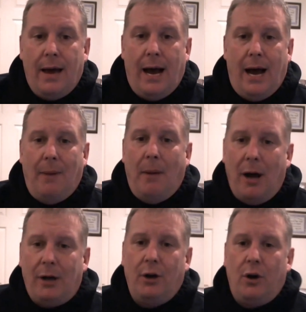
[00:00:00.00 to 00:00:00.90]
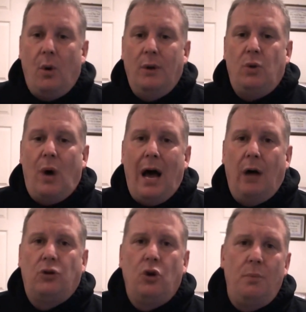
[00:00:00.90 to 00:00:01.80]
I'm not going to go into a
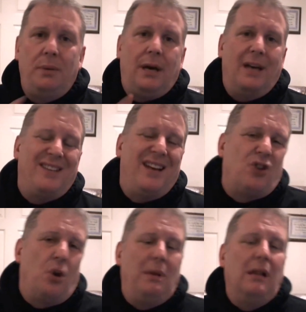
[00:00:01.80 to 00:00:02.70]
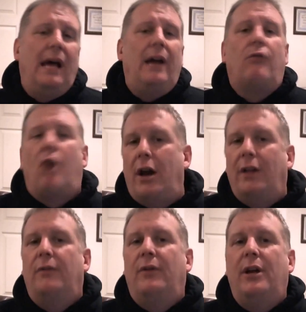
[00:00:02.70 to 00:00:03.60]
how-to because that's going to be later on
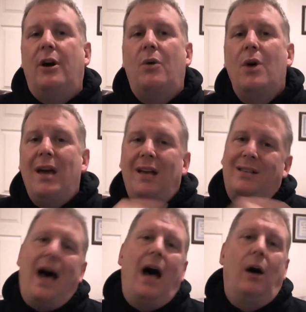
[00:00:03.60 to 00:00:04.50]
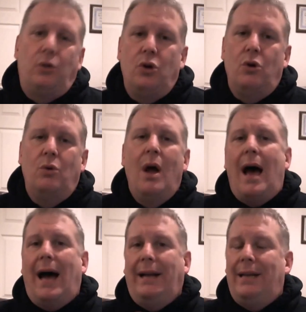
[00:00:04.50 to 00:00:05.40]
in the video is the how-to.
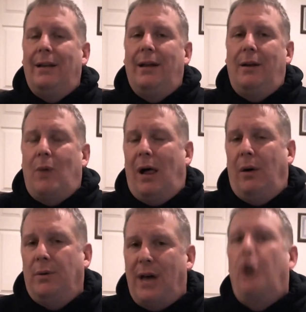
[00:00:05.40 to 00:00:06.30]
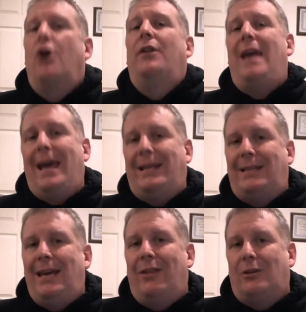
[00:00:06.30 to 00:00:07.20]
I did it while I was out on the AT
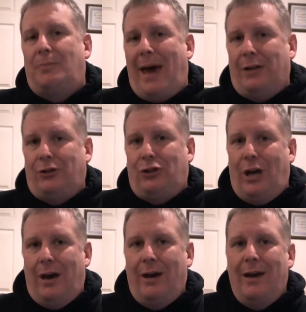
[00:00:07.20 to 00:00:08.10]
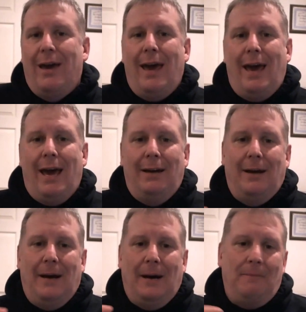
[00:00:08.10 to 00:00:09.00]
this past year, and
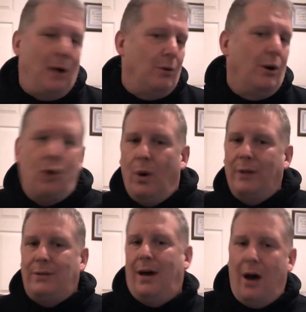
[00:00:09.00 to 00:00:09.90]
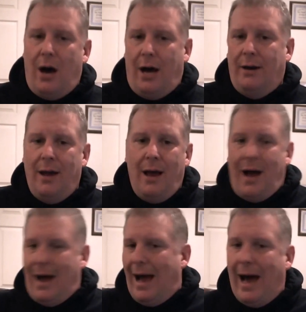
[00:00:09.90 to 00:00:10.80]
I'm going to go into on
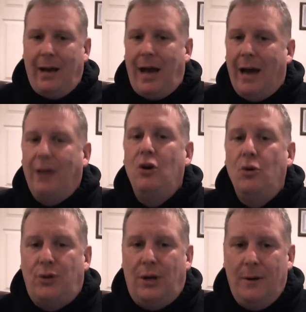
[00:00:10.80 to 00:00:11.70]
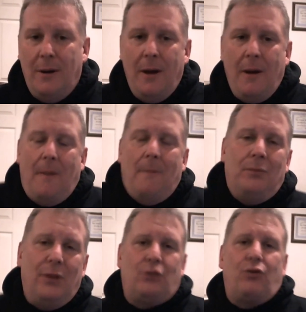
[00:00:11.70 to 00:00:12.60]
how to use it.
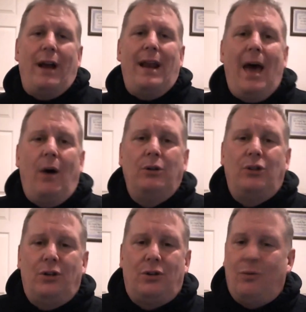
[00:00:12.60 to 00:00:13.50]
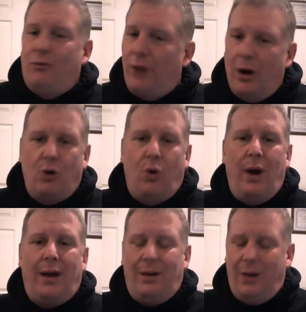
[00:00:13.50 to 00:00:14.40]
This right now is just real quick.